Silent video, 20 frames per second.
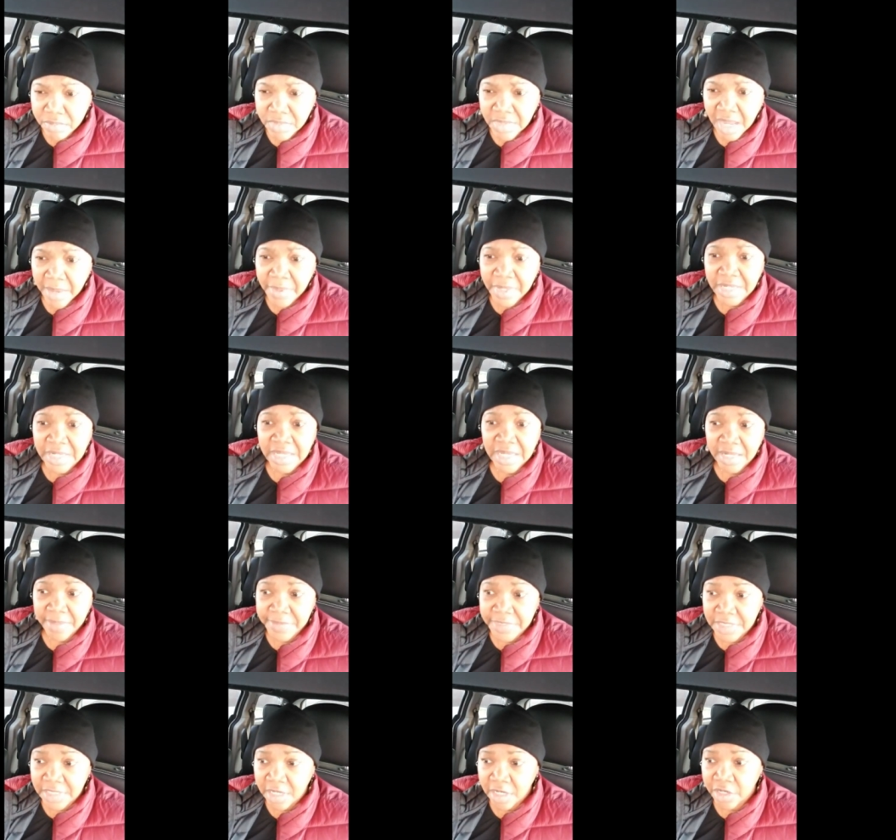I'm gonna get
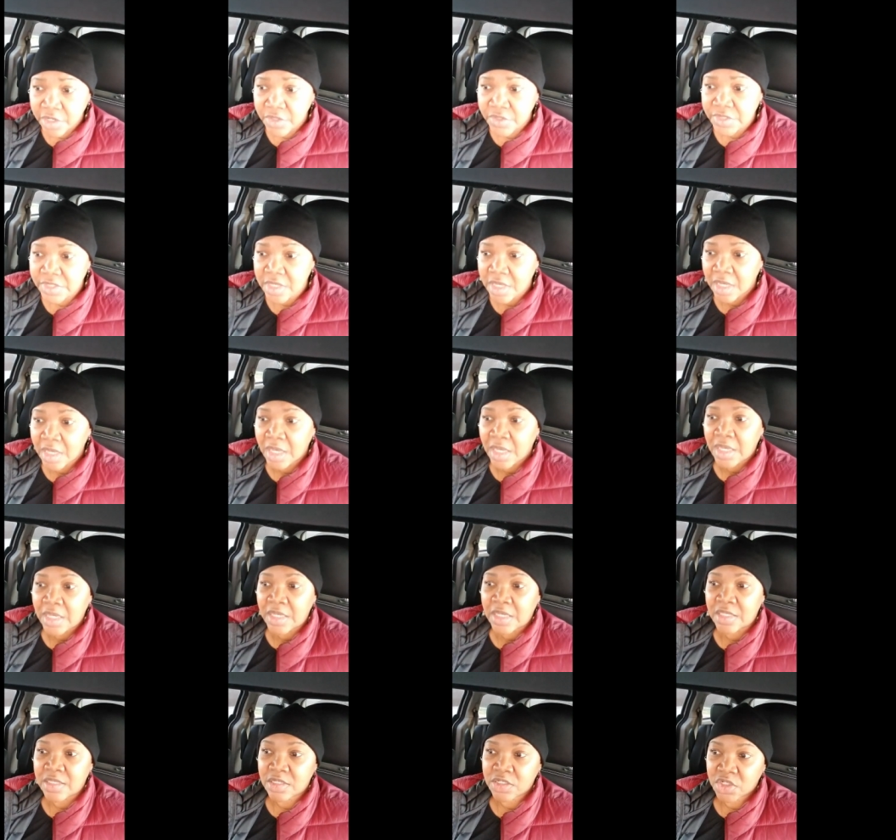upstairs,
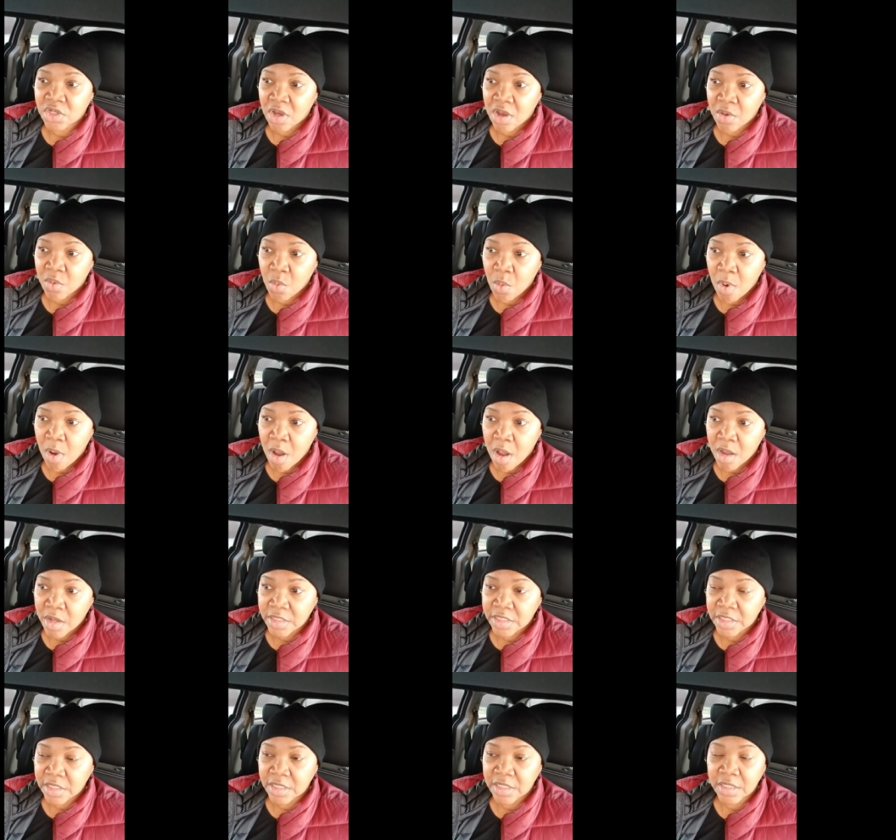get the dog
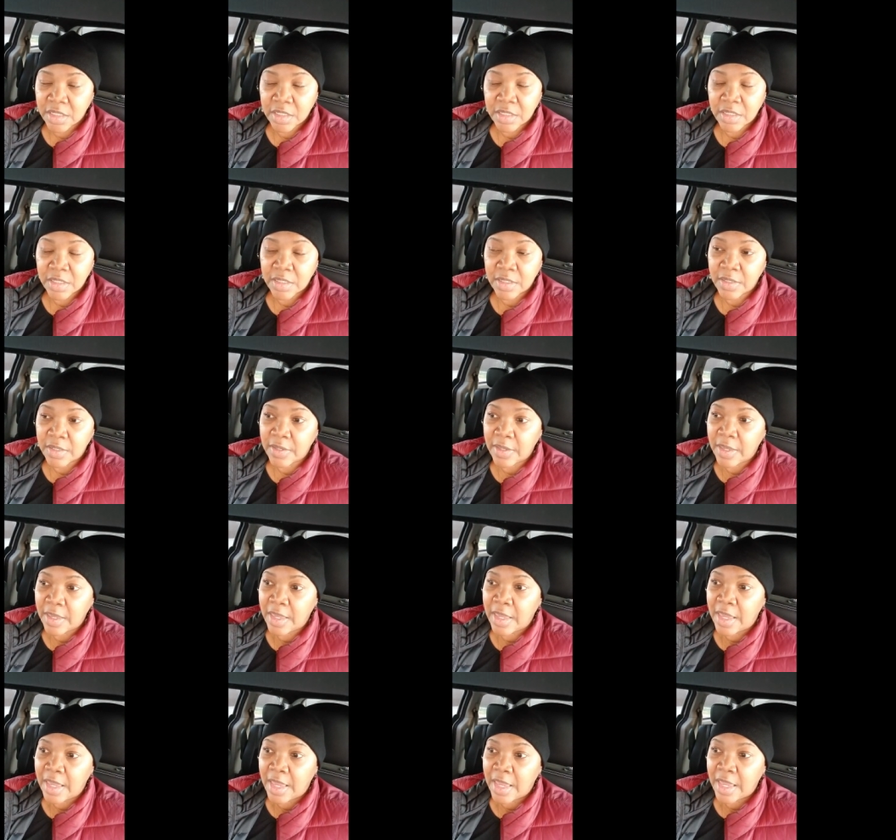walked,
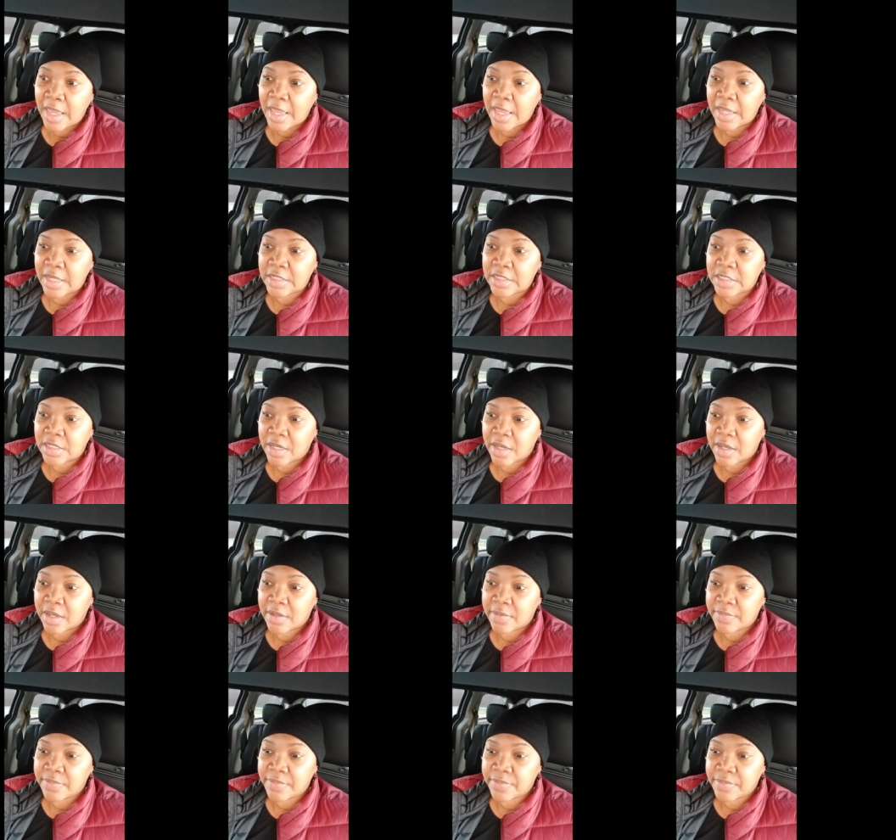and uh,
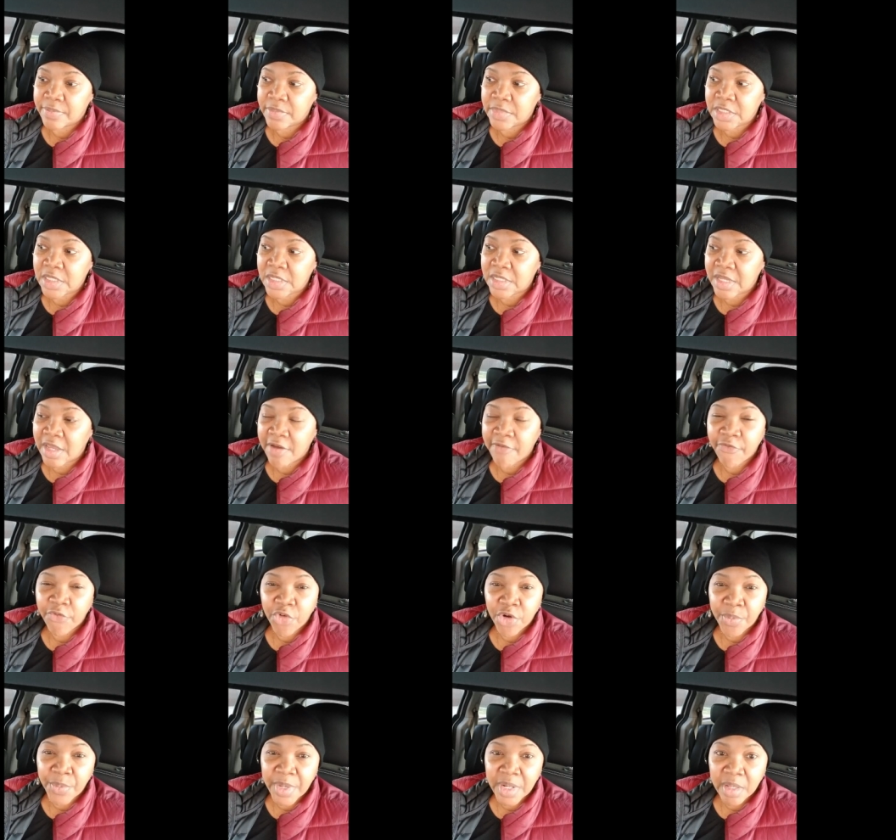sit down
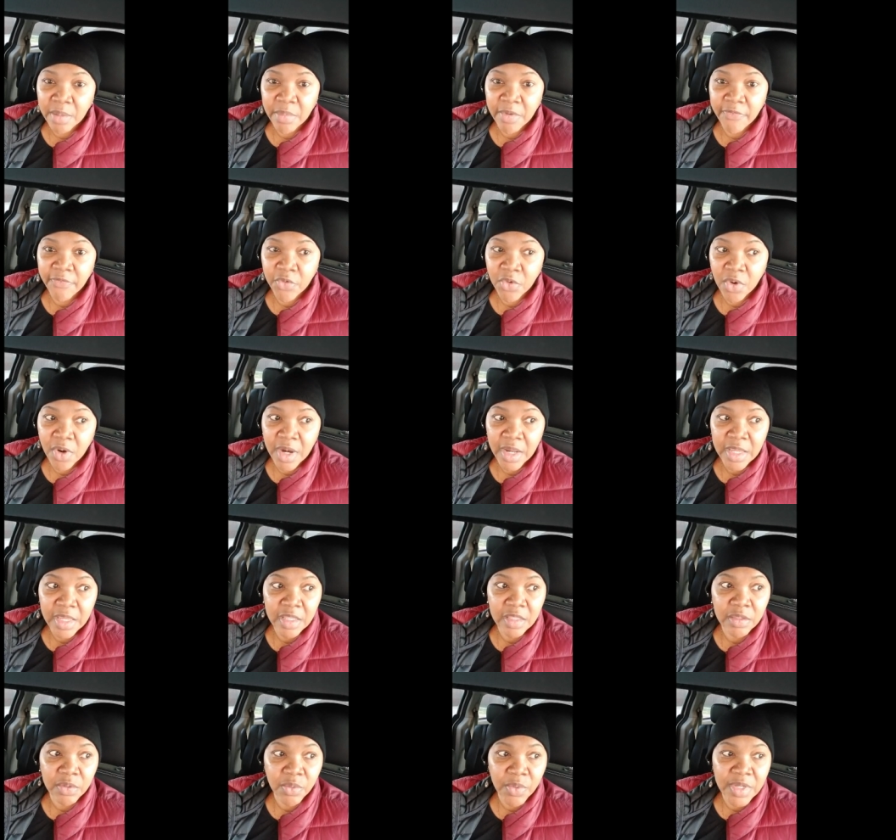for a minute before I
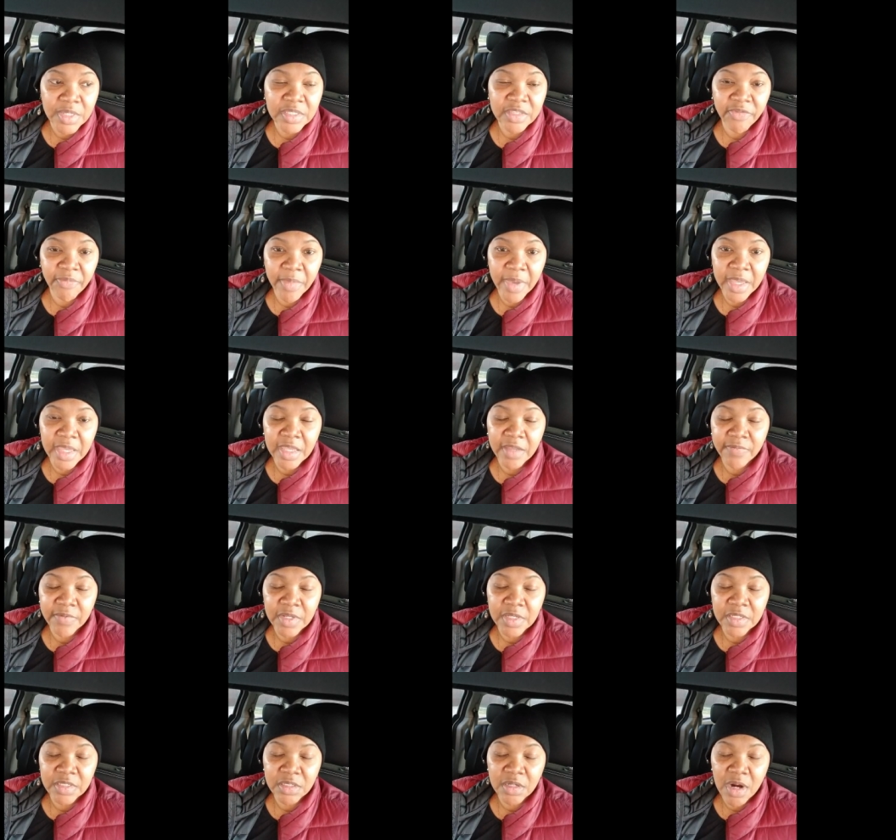get the rest of my
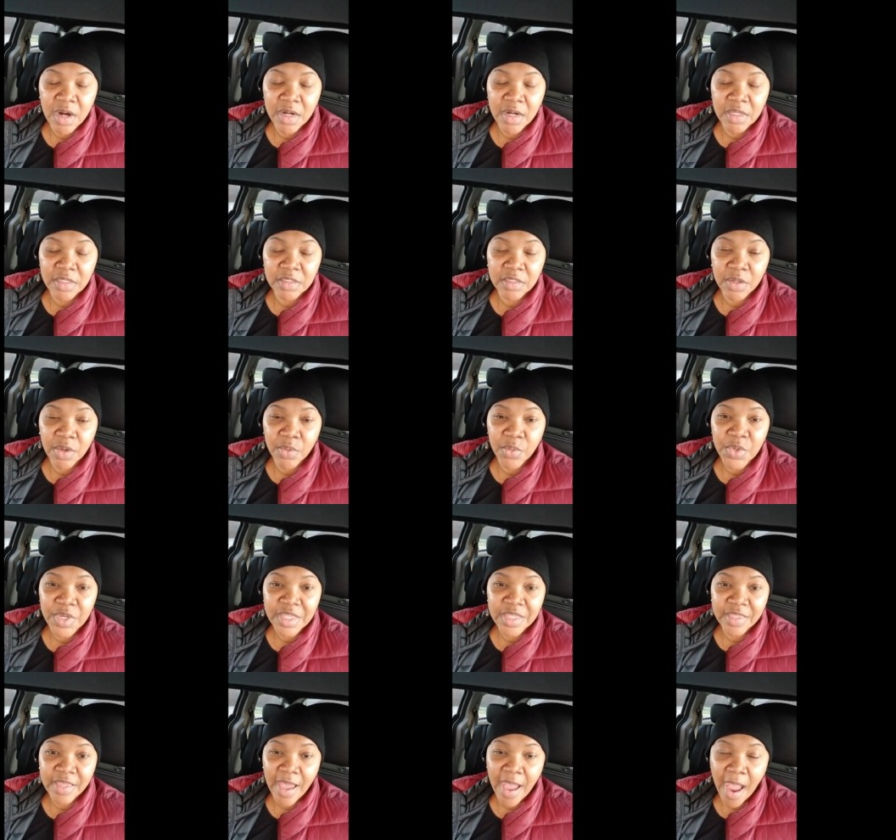evening started. So
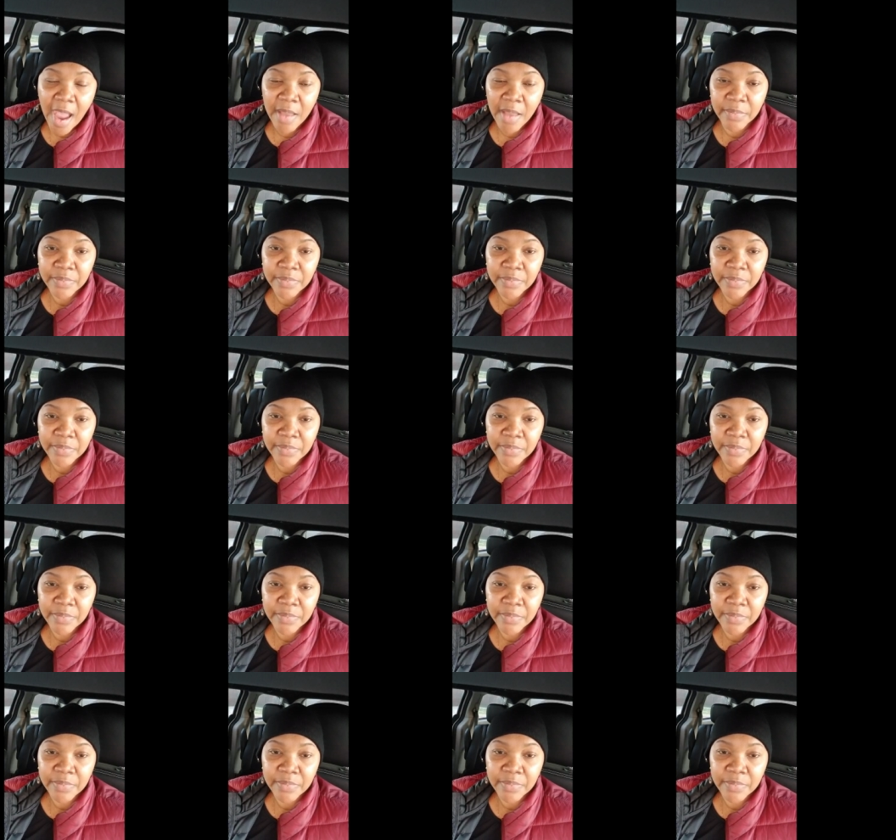with that,